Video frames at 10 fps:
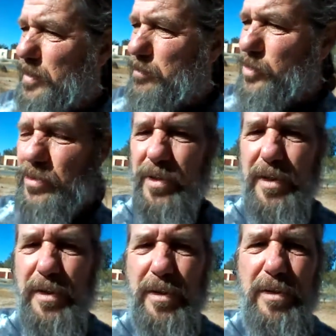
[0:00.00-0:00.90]
I'm sure
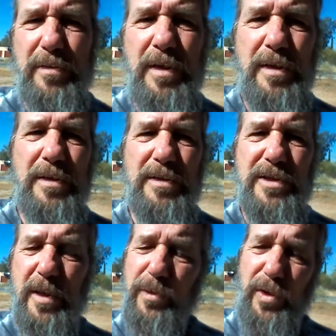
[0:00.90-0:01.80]
in there,
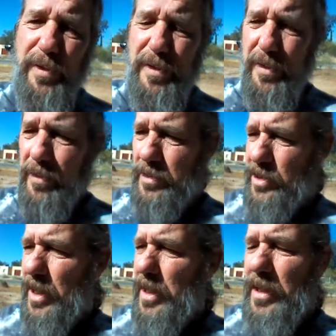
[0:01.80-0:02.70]
somewhere in there
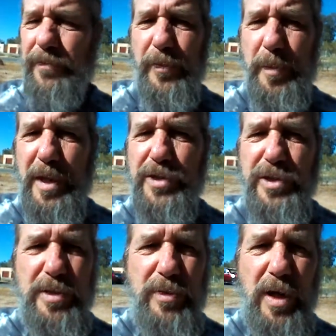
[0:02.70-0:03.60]
is
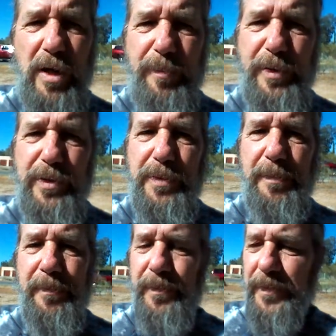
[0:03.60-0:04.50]
information that will help you.
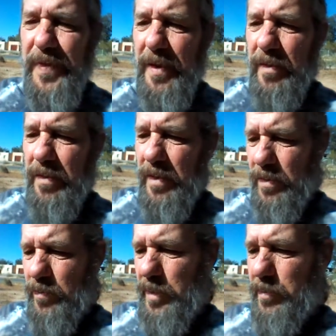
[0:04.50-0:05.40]

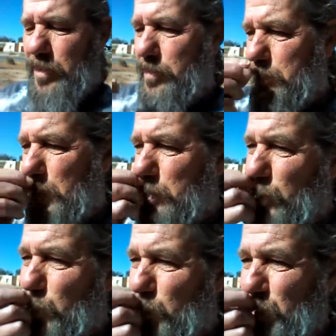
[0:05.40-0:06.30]
Maybe
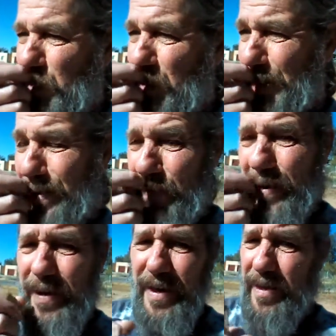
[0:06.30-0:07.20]
you'll just go like,
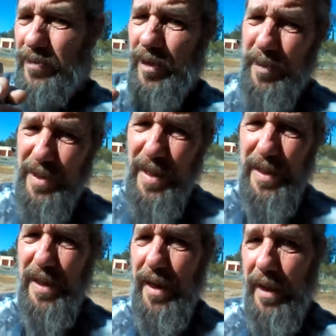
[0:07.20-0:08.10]
oh, I don't want to be
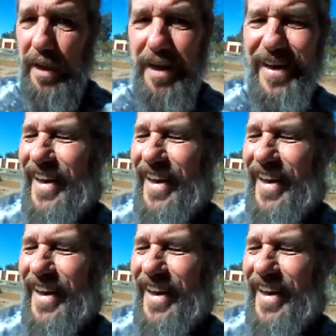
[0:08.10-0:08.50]
that guy.